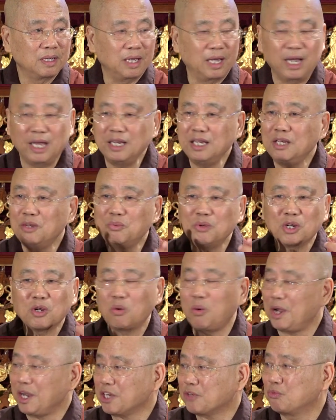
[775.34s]
Any
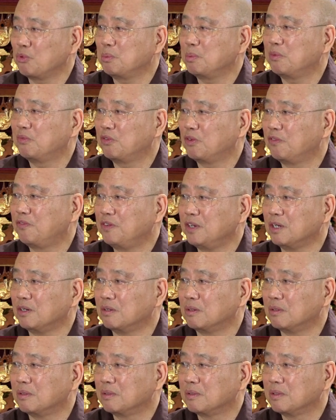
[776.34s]
request will be
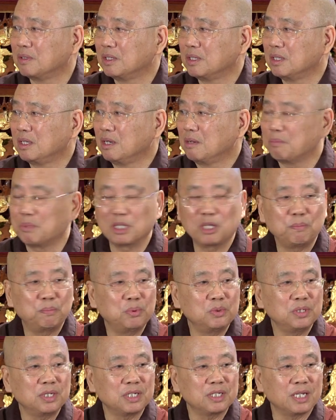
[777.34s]
fulfilled. But the
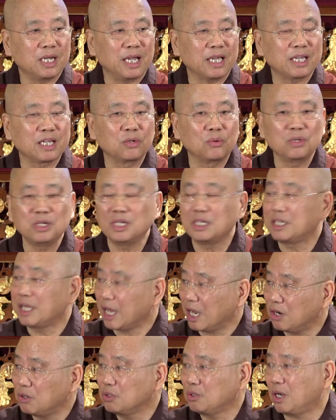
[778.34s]
Buddha said, I can only
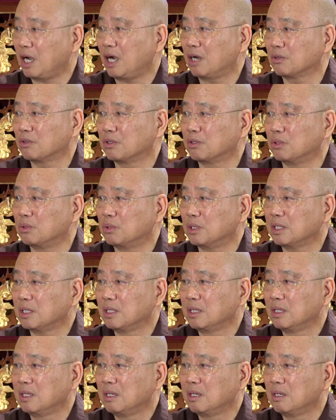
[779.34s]
tell you how to do it,
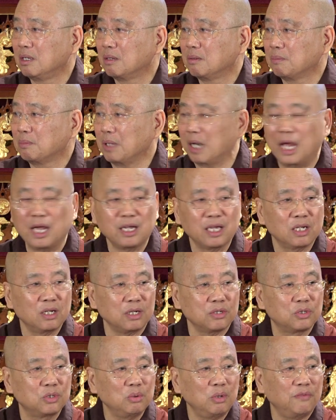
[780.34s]
but I
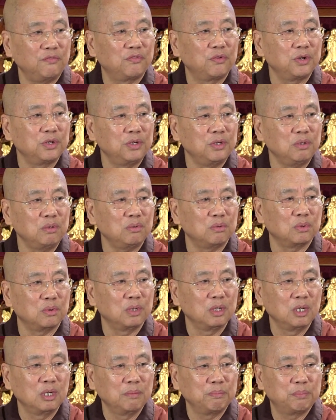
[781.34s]
cannot do it for
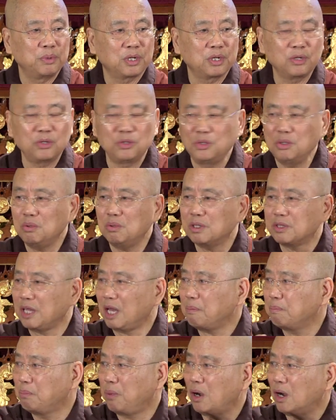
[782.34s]
you, because you are
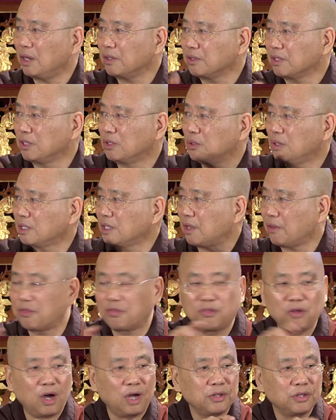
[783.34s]
that body, you are that
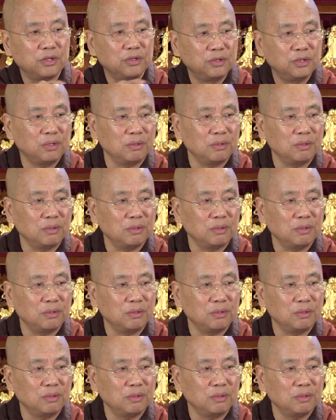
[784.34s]
thought in